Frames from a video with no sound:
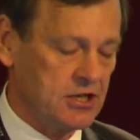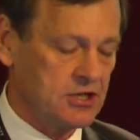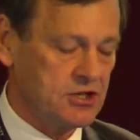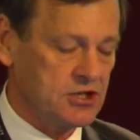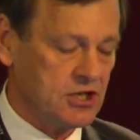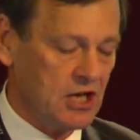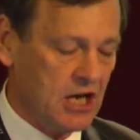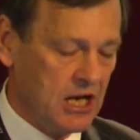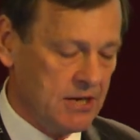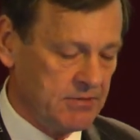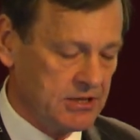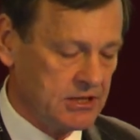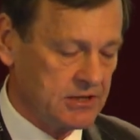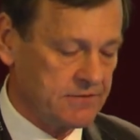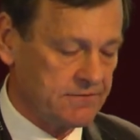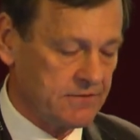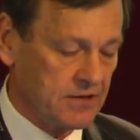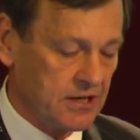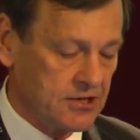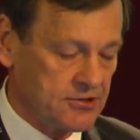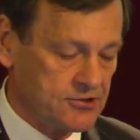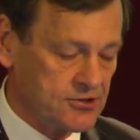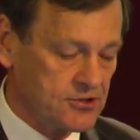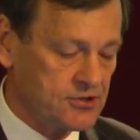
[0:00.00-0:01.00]
timing
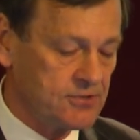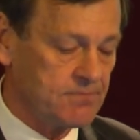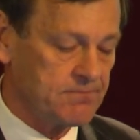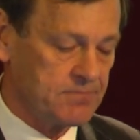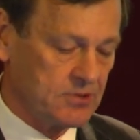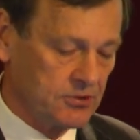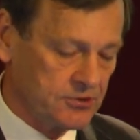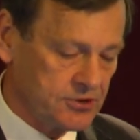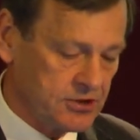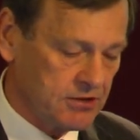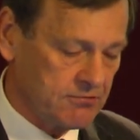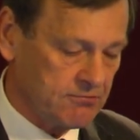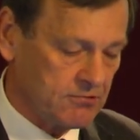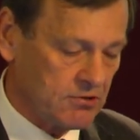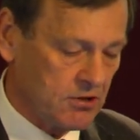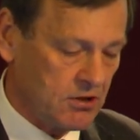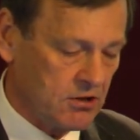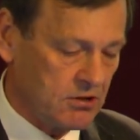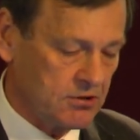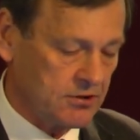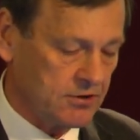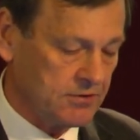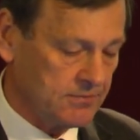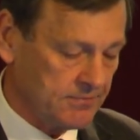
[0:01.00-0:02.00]
devices built in
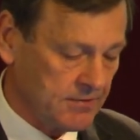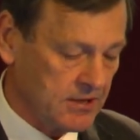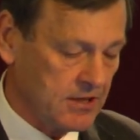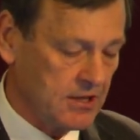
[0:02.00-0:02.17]
Iran